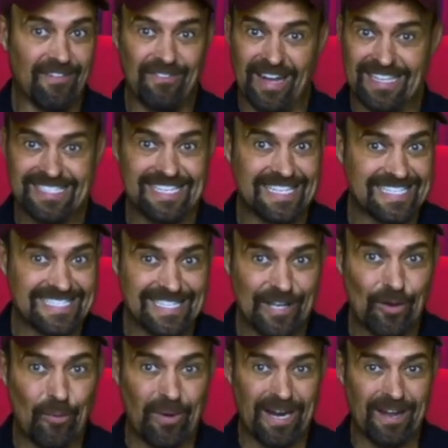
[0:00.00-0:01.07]
I've not seen a
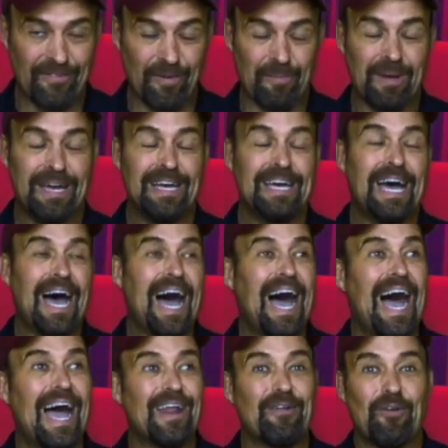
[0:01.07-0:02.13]
single one of them.
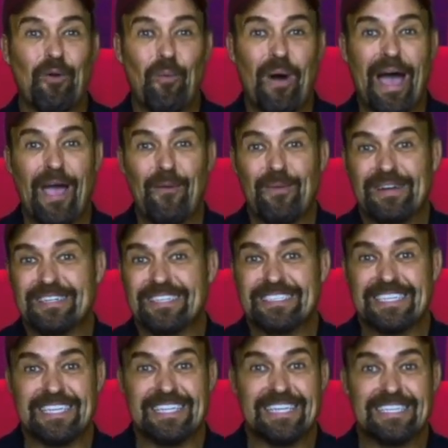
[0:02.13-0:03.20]
I don't know why I went to
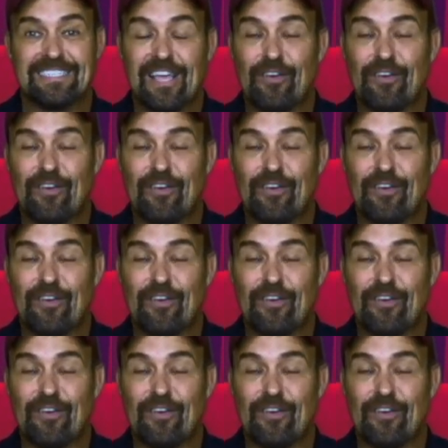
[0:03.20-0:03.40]
see this,